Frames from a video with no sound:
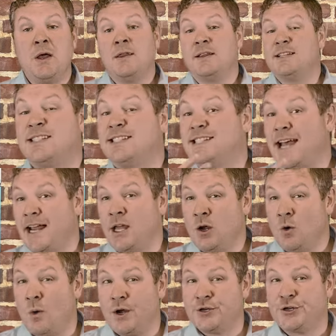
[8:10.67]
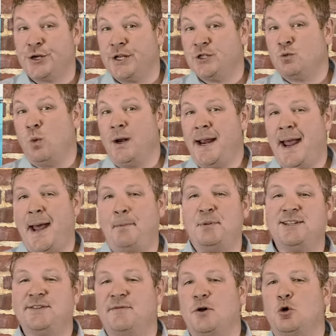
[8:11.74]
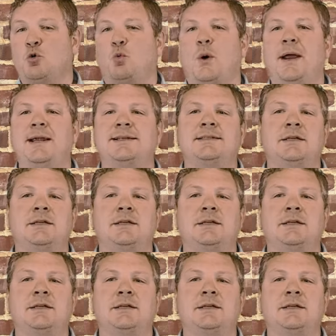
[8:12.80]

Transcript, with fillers: The second question is, what happens if a great